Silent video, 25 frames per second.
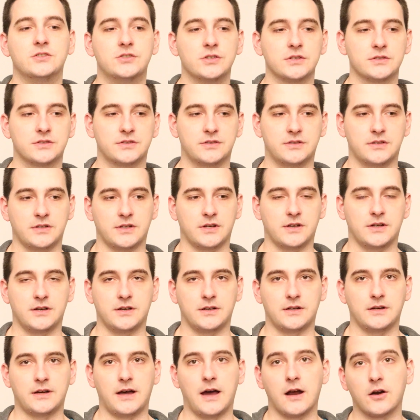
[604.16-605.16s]
just
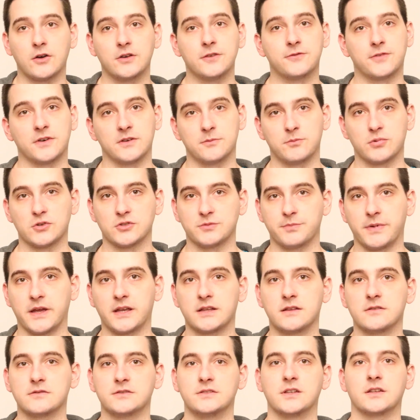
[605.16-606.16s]
our different
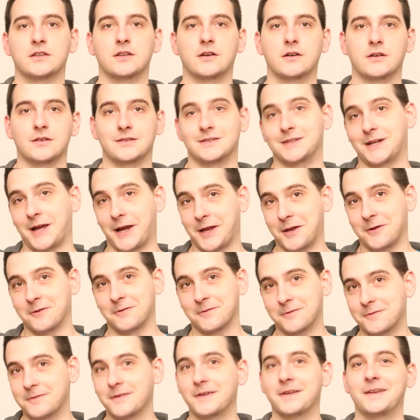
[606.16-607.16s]
perspectives that are kind
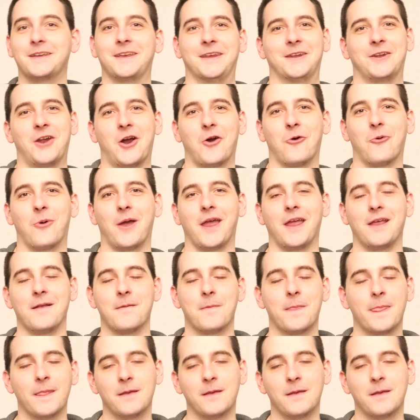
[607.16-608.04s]
of in our way,